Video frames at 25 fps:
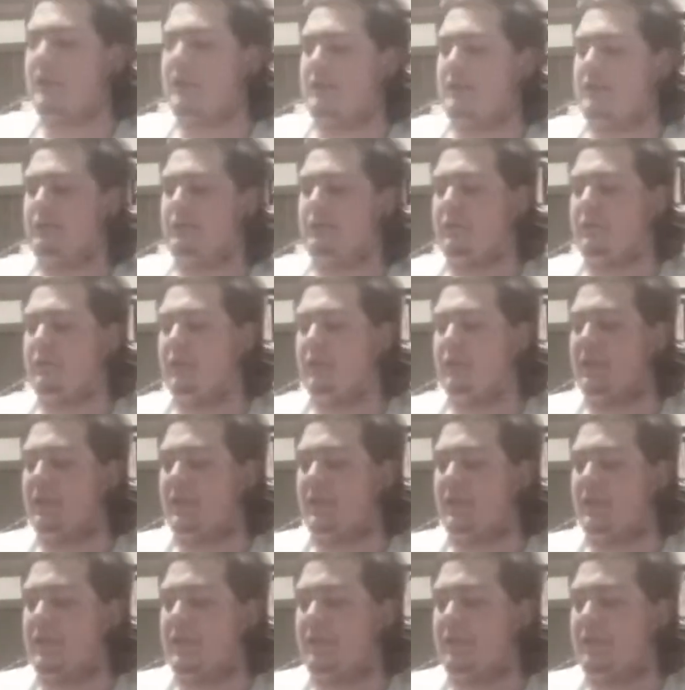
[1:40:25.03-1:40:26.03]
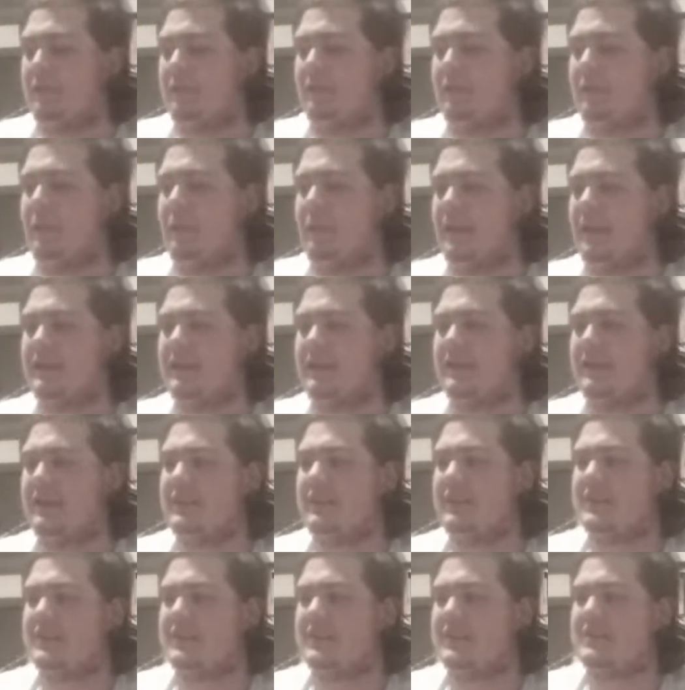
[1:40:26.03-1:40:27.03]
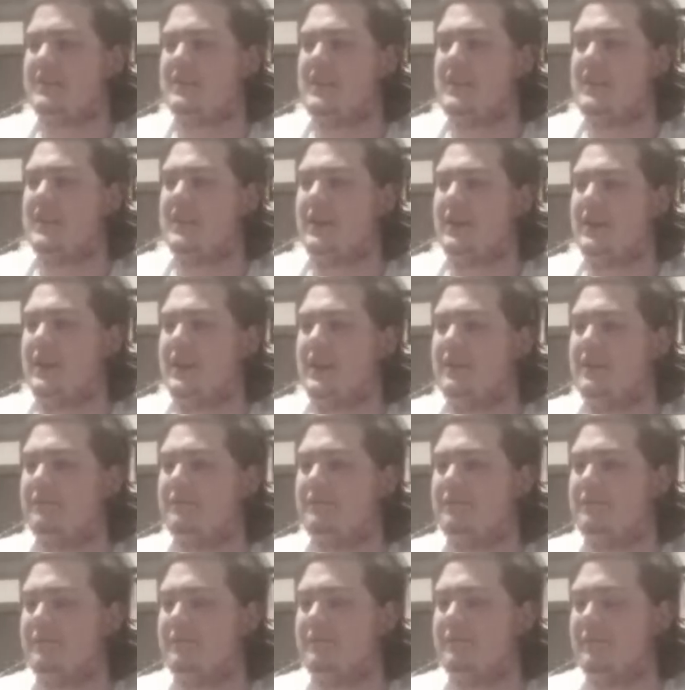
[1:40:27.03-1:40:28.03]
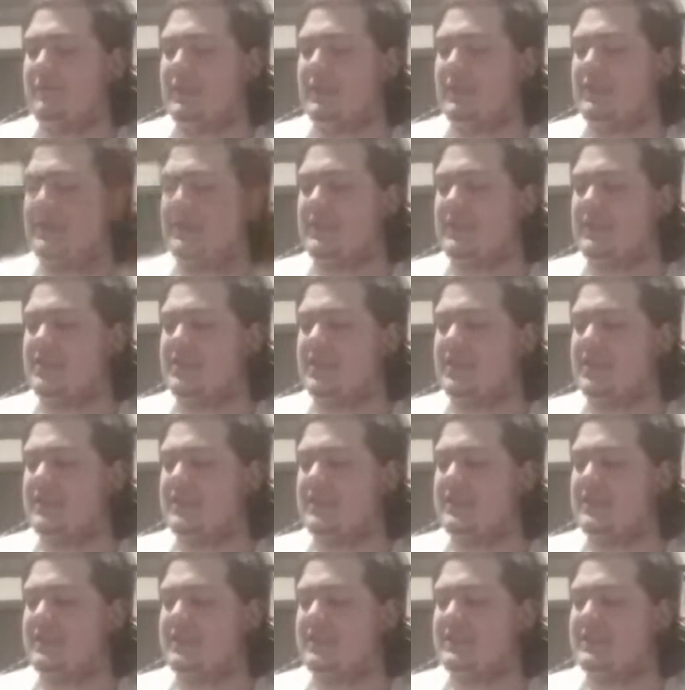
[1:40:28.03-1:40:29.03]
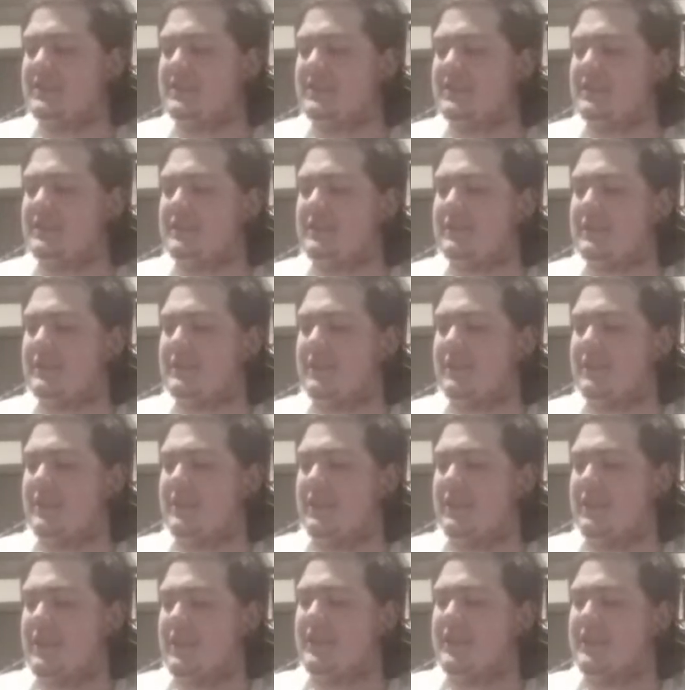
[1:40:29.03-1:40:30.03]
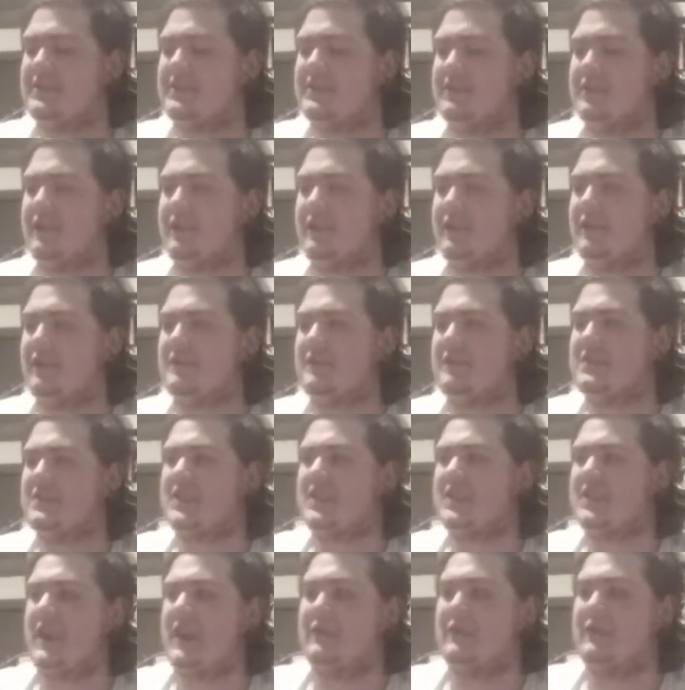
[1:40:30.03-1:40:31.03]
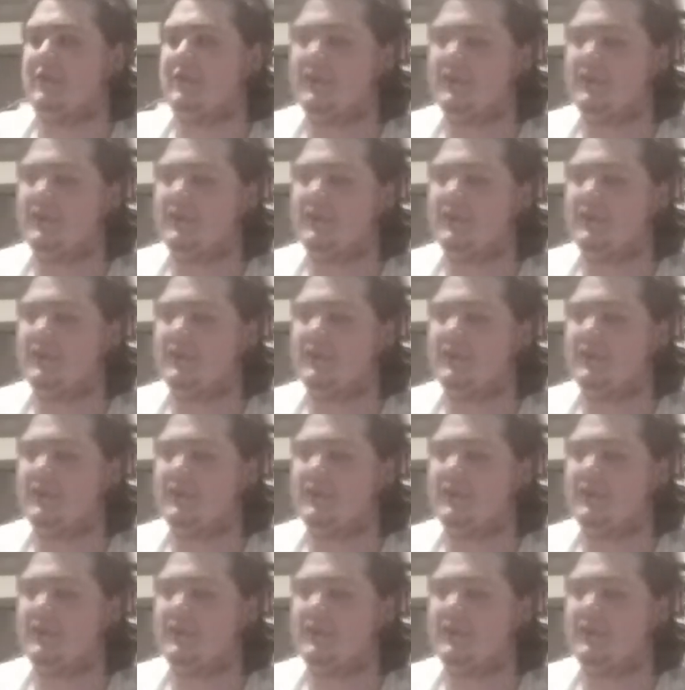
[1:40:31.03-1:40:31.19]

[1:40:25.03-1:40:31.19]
I really want to see get the justice he deserves after